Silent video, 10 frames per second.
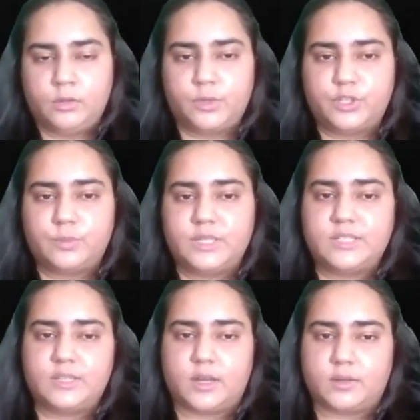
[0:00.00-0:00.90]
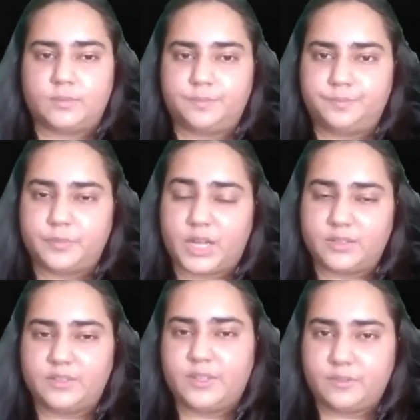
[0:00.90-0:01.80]
which means um,
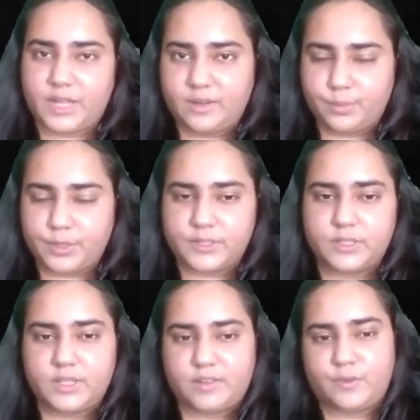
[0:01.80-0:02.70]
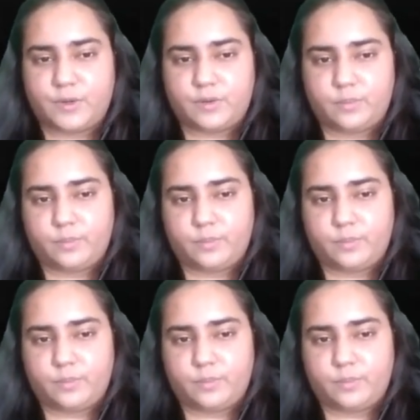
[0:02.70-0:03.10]
other than that person, there were